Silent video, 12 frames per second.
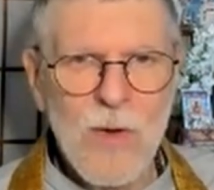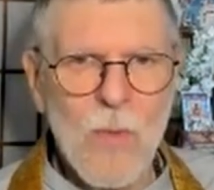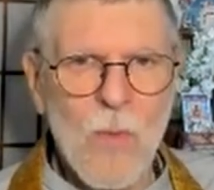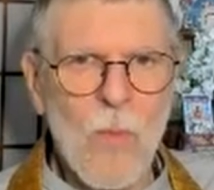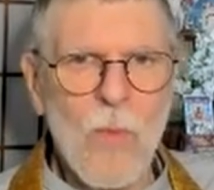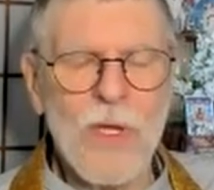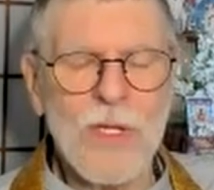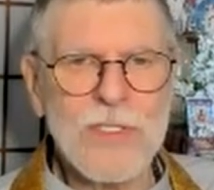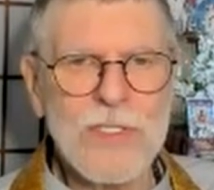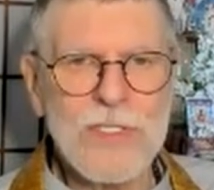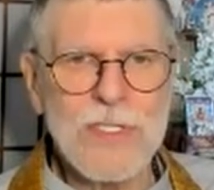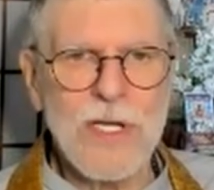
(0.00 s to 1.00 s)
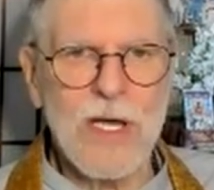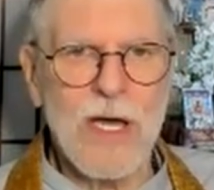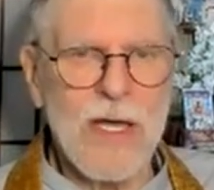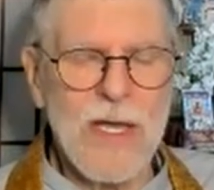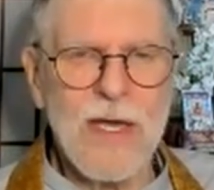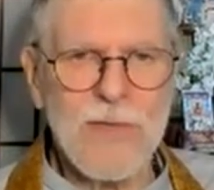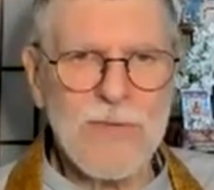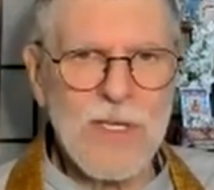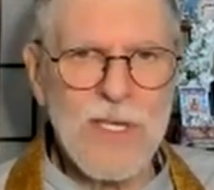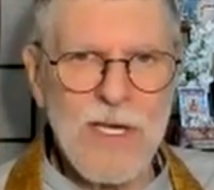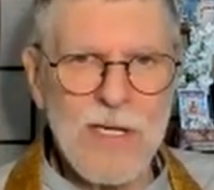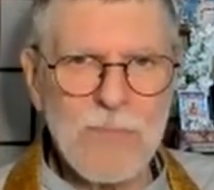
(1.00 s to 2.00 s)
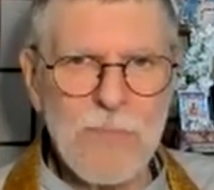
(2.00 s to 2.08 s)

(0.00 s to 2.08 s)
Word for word: which I have to get